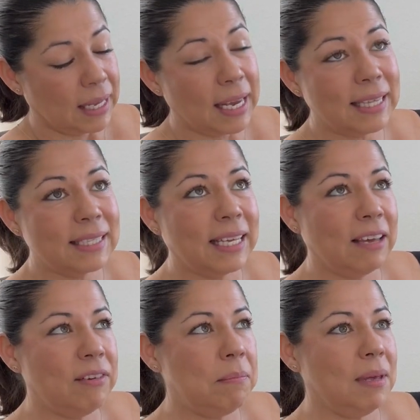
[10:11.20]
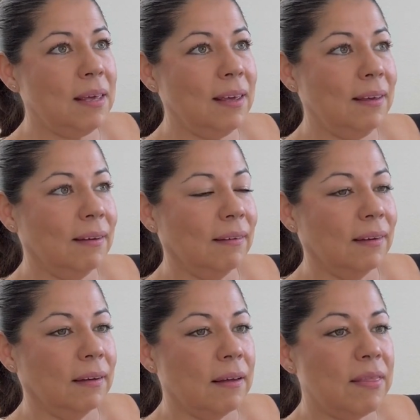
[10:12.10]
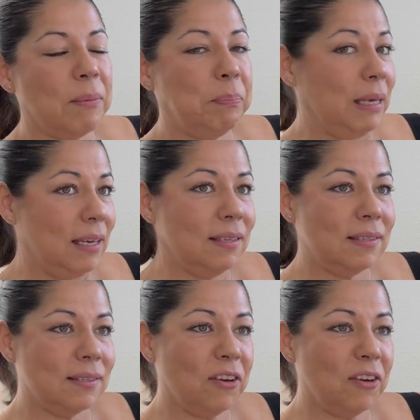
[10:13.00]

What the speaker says: It's giving me the peace